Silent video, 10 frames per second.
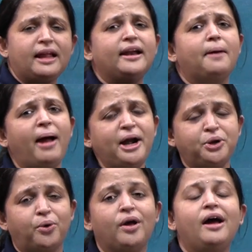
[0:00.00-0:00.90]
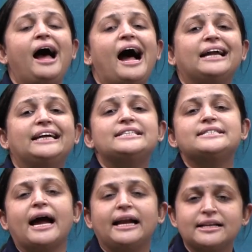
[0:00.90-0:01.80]
nematode and it
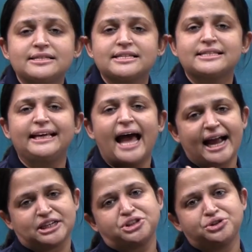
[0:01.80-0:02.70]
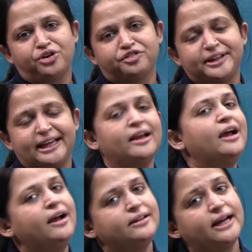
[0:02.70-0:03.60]
silences the action of the
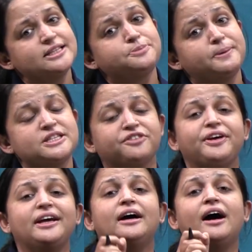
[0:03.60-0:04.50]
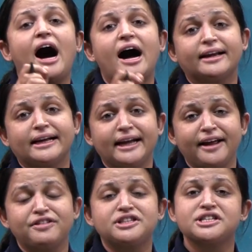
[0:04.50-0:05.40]
specific
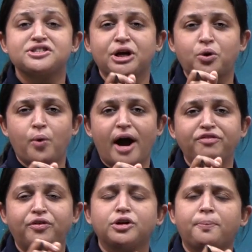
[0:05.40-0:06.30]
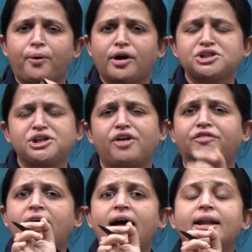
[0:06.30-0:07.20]
RNA which is required for the production of
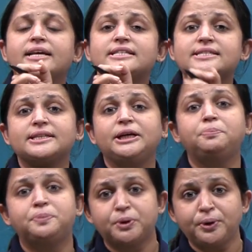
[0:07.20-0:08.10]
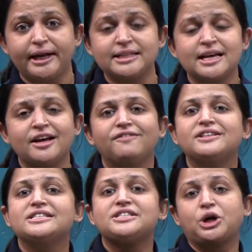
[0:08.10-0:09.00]
necessary proteins
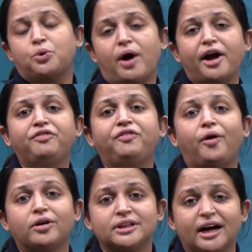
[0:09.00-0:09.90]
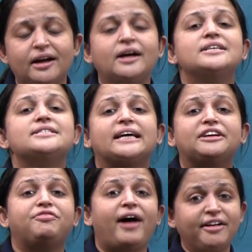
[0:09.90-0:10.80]
which is required for the
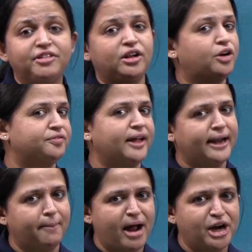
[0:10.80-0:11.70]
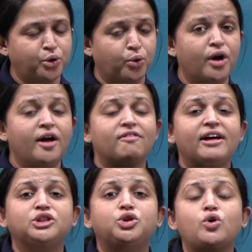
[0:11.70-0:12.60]
survival of the nematode.
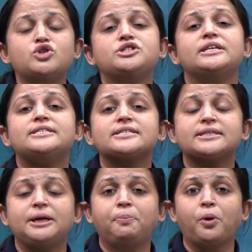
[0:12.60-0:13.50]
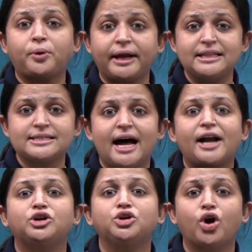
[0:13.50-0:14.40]
When those necessary proteins are
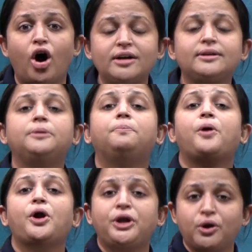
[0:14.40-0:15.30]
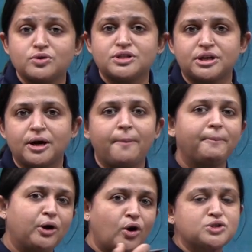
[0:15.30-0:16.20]
not produced
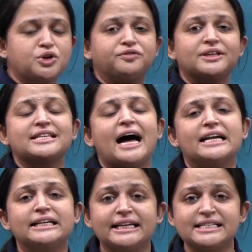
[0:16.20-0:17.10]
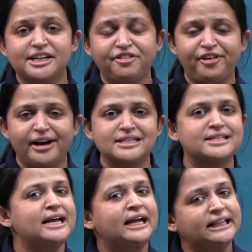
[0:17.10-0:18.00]
because of this RNA interference,
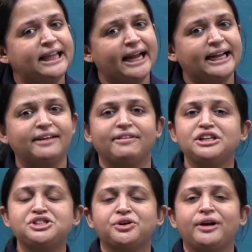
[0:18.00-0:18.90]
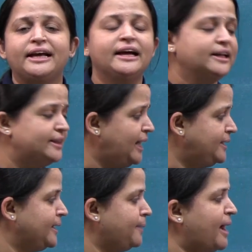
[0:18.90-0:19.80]
then eventually that
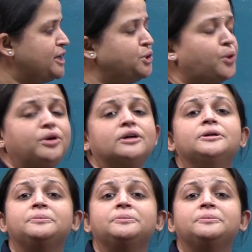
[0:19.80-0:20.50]
nematode